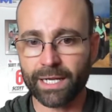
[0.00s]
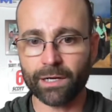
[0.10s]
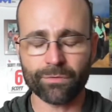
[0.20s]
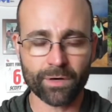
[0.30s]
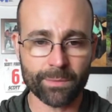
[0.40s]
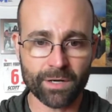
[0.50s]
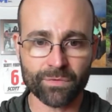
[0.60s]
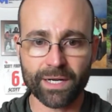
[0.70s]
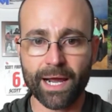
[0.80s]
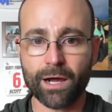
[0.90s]
if you're coming off
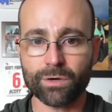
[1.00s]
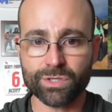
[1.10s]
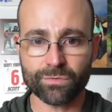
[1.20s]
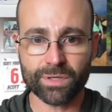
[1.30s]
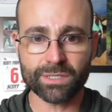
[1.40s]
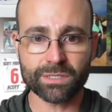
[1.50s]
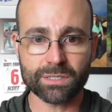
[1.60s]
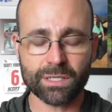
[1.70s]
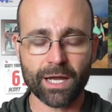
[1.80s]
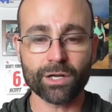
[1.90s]
the couch, if this is
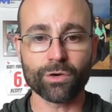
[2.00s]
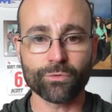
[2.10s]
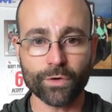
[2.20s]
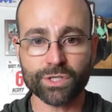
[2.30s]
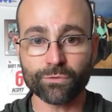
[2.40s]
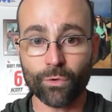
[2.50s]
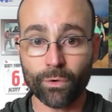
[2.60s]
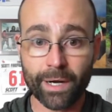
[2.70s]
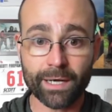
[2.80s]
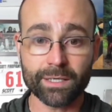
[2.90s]
kind of your first
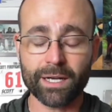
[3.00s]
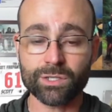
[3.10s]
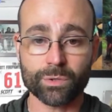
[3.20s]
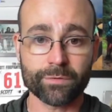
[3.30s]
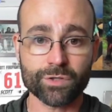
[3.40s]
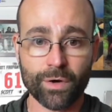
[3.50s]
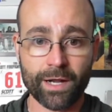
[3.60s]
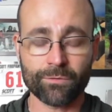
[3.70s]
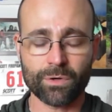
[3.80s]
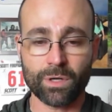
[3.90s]
foray into any sort of
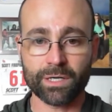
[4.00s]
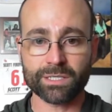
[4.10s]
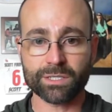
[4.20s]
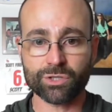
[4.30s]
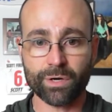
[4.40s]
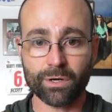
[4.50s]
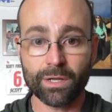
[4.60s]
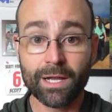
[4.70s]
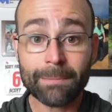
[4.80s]
training for a long distance trail,